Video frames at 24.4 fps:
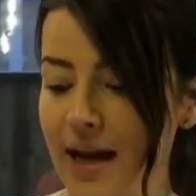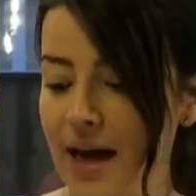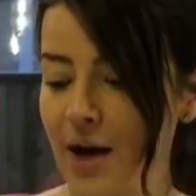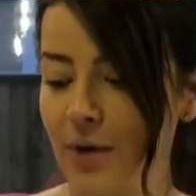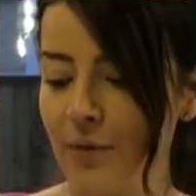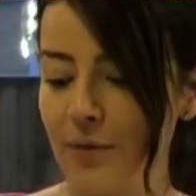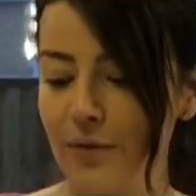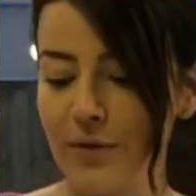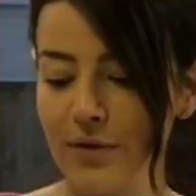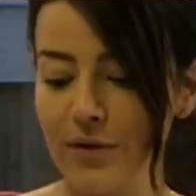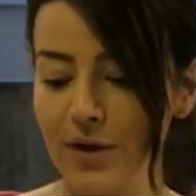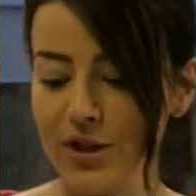
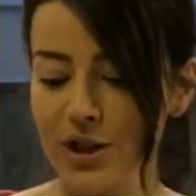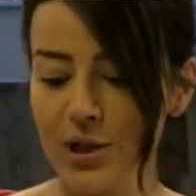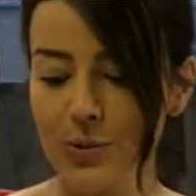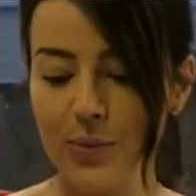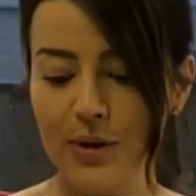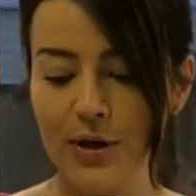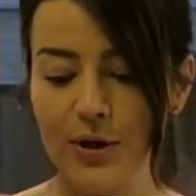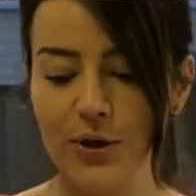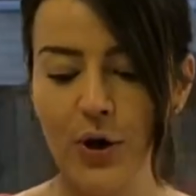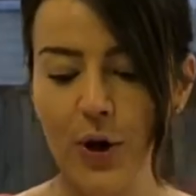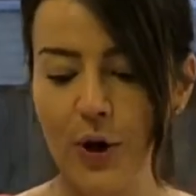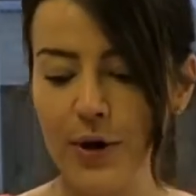Now, I just
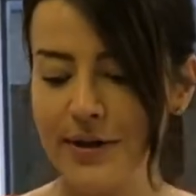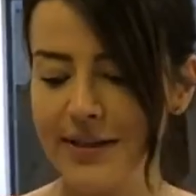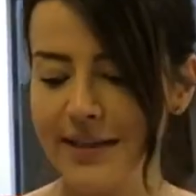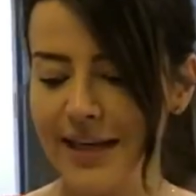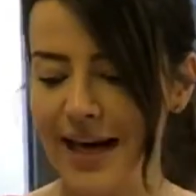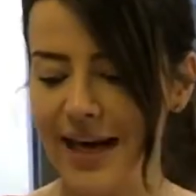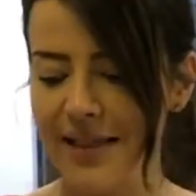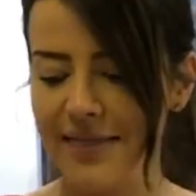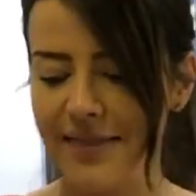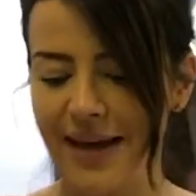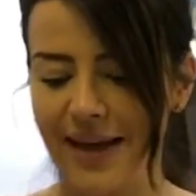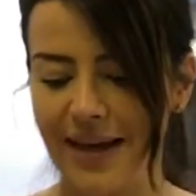want to note
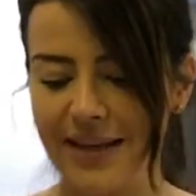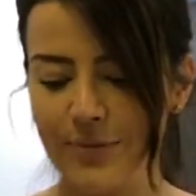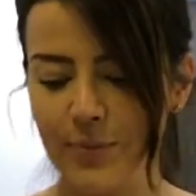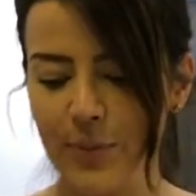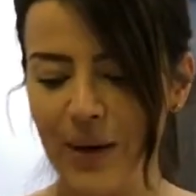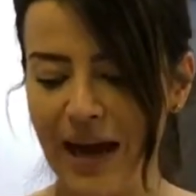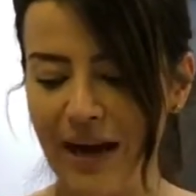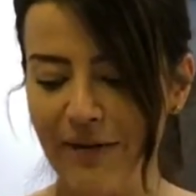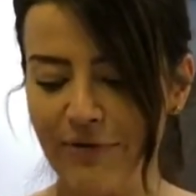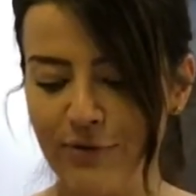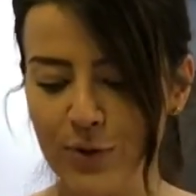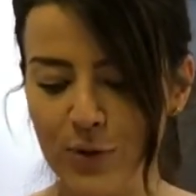down that
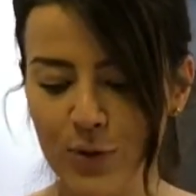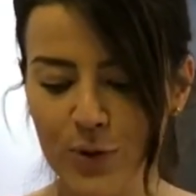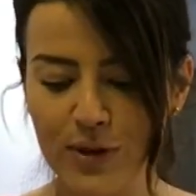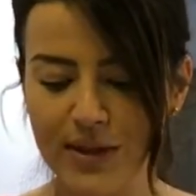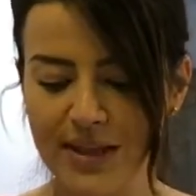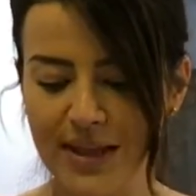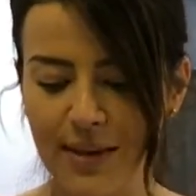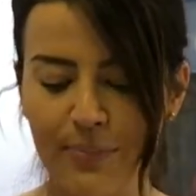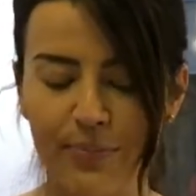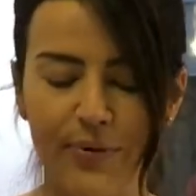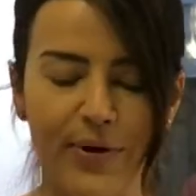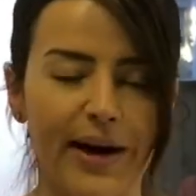we have 2
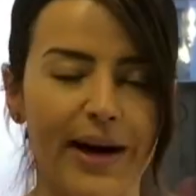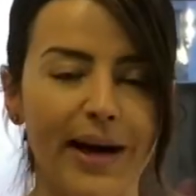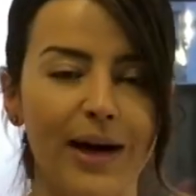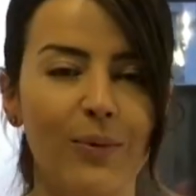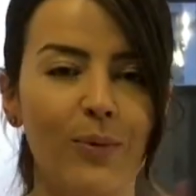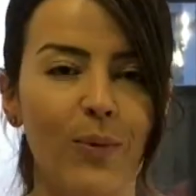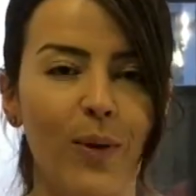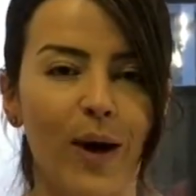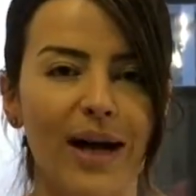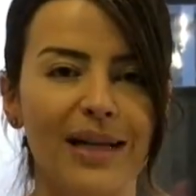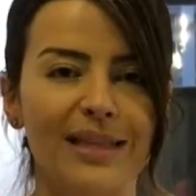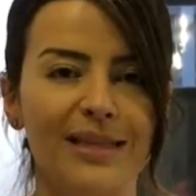separate egg
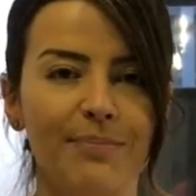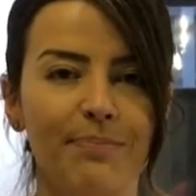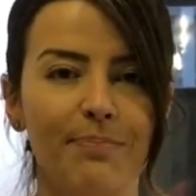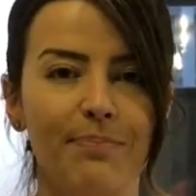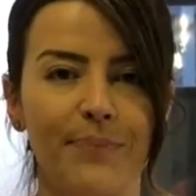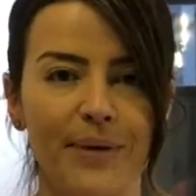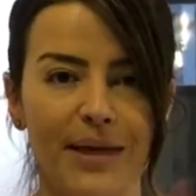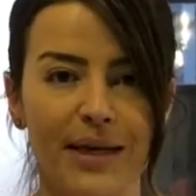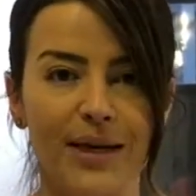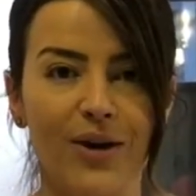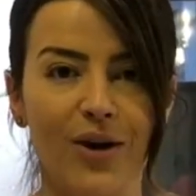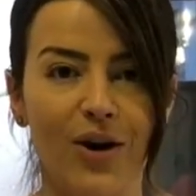whites
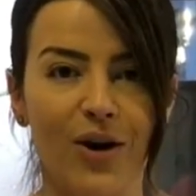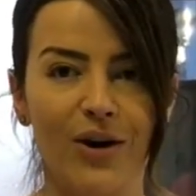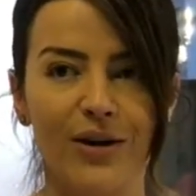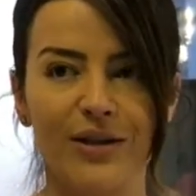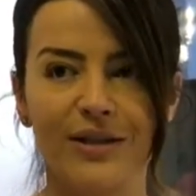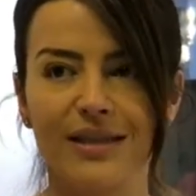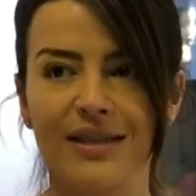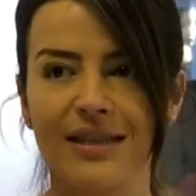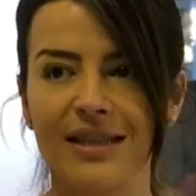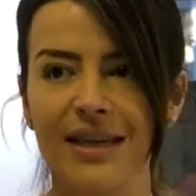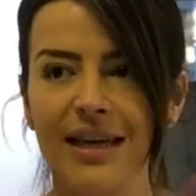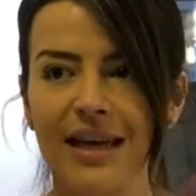
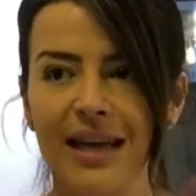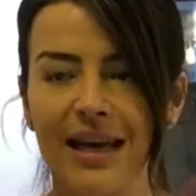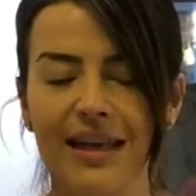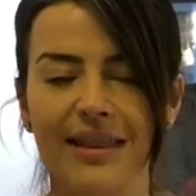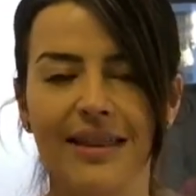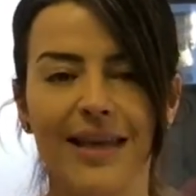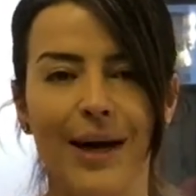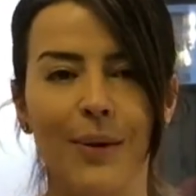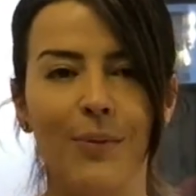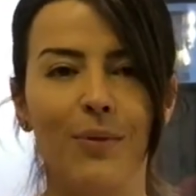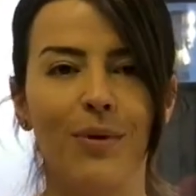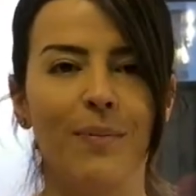because
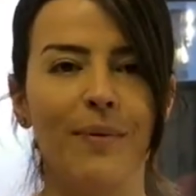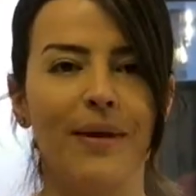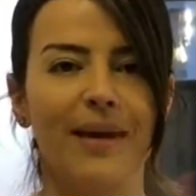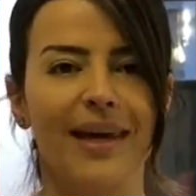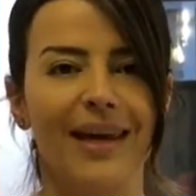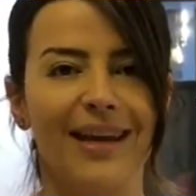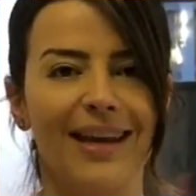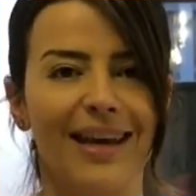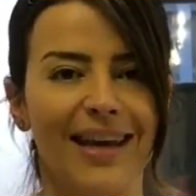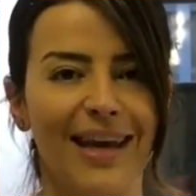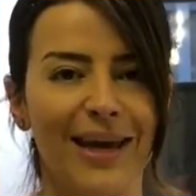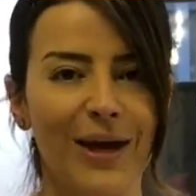they will be
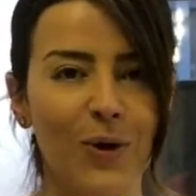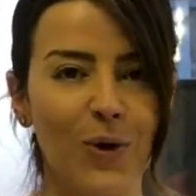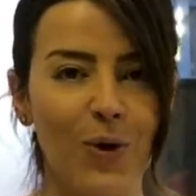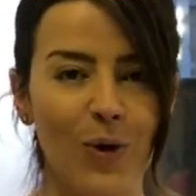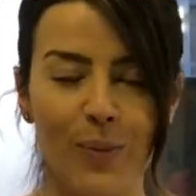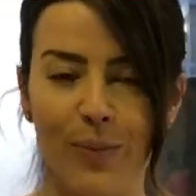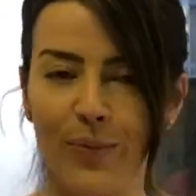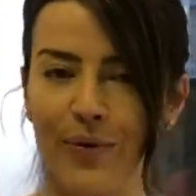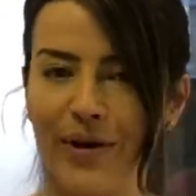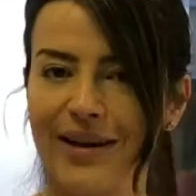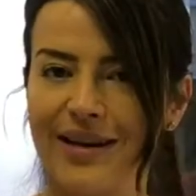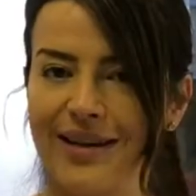getting
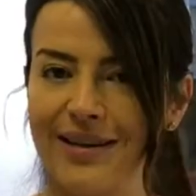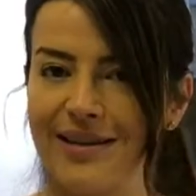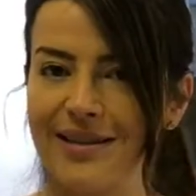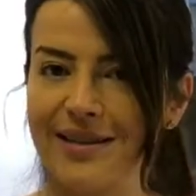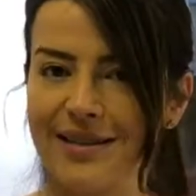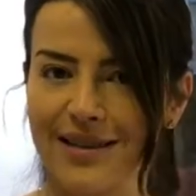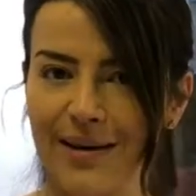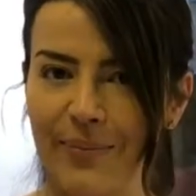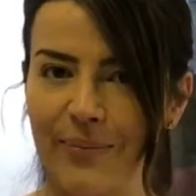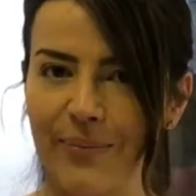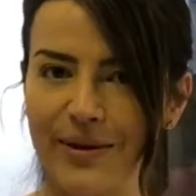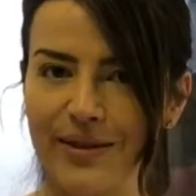incorporated in
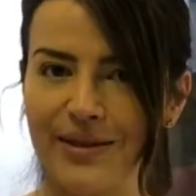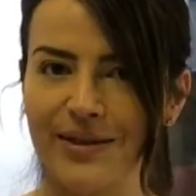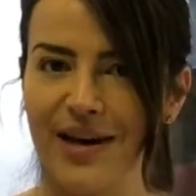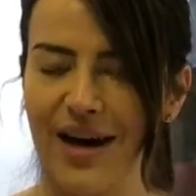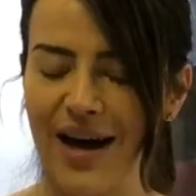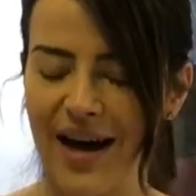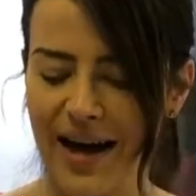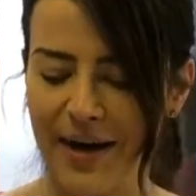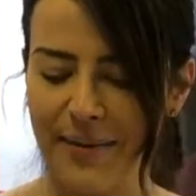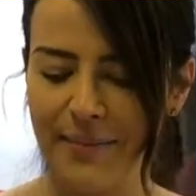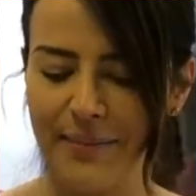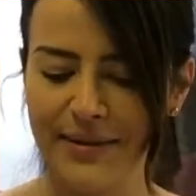separate
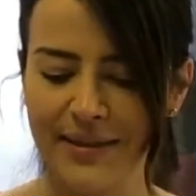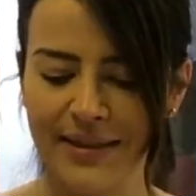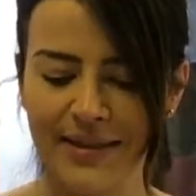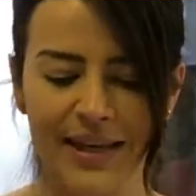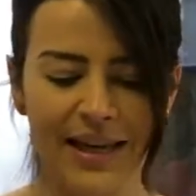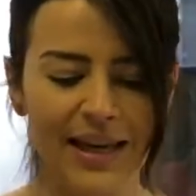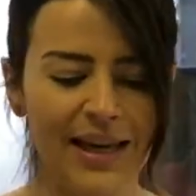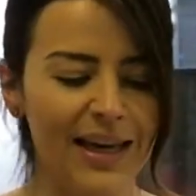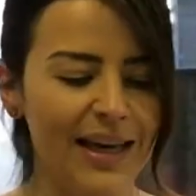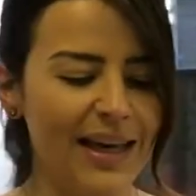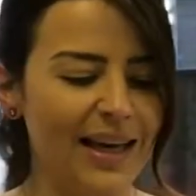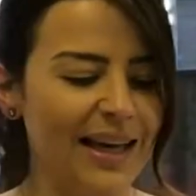times.
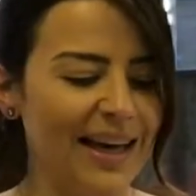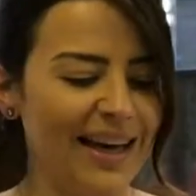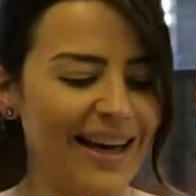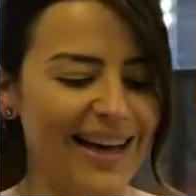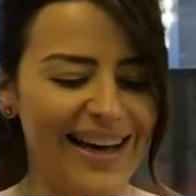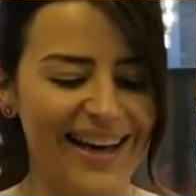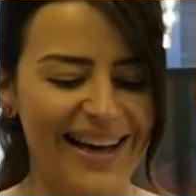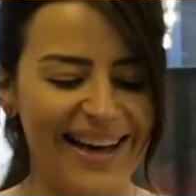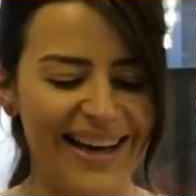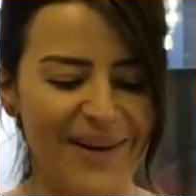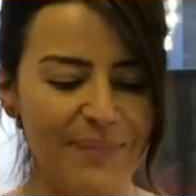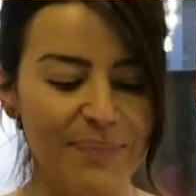
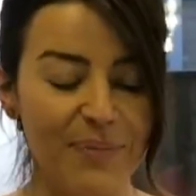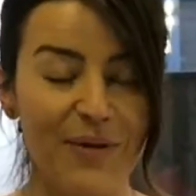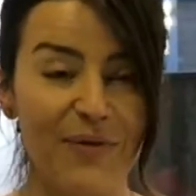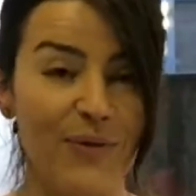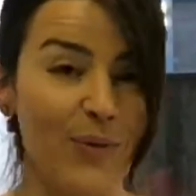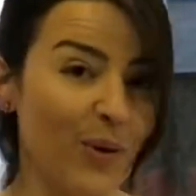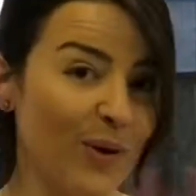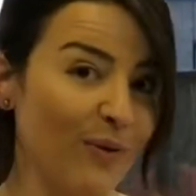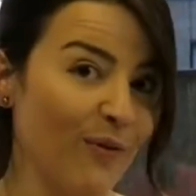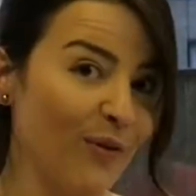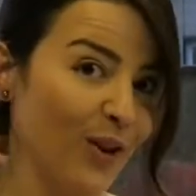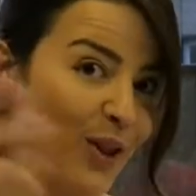If
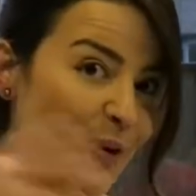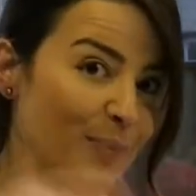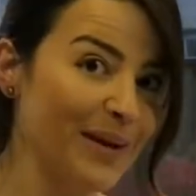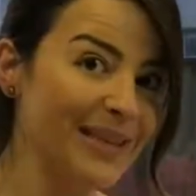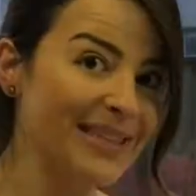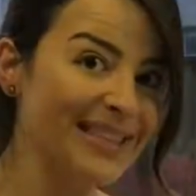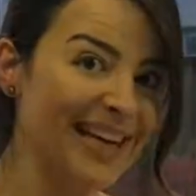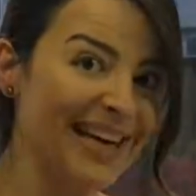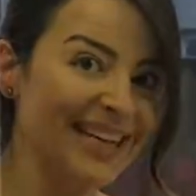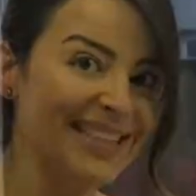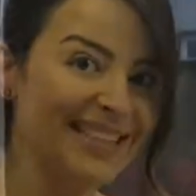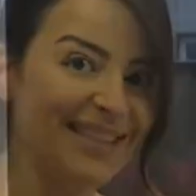you want to follow me
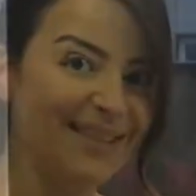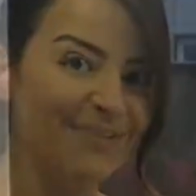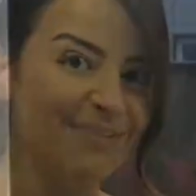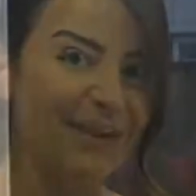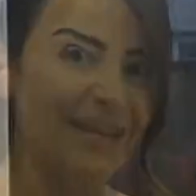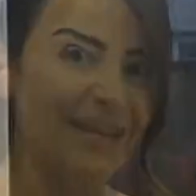down to the